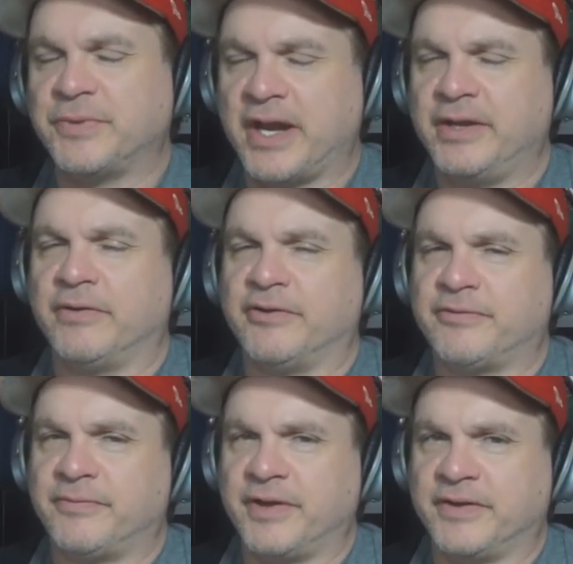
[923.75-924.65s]
what I
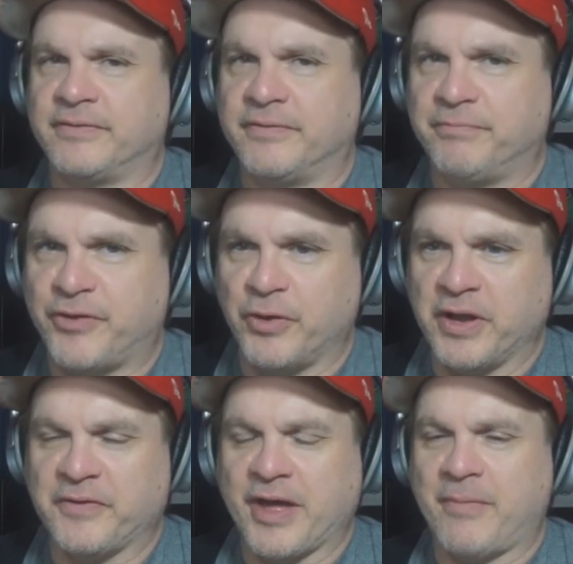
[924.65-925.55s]
noticed the
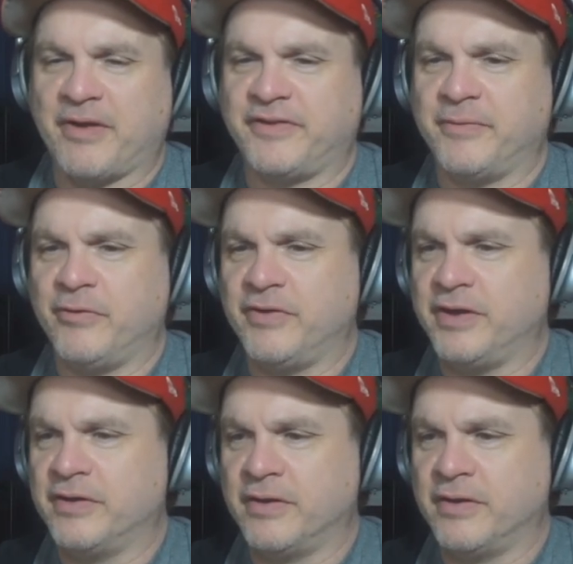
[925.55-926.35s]
30th time I see the movie.